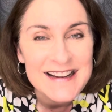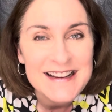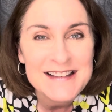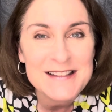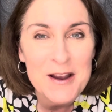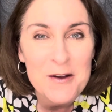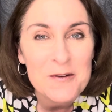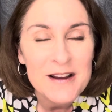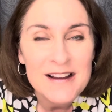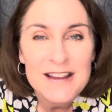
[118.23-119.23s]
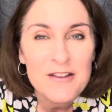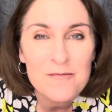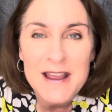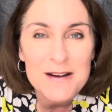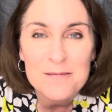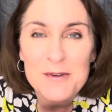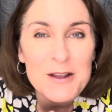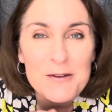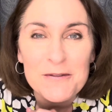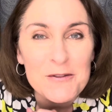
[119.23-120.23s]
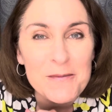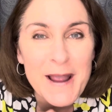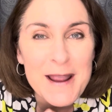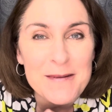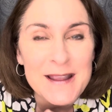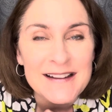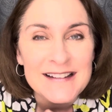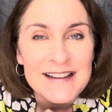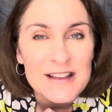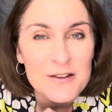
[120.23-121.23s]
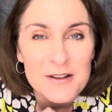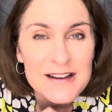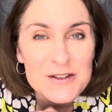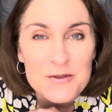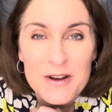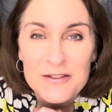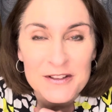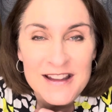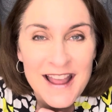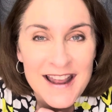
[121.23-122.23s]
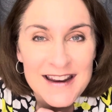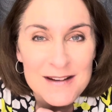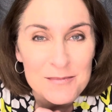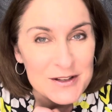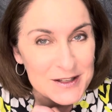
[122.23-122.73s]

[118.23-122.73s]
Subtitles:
So you've made a beautiful baby. You can enjoy looking at it, but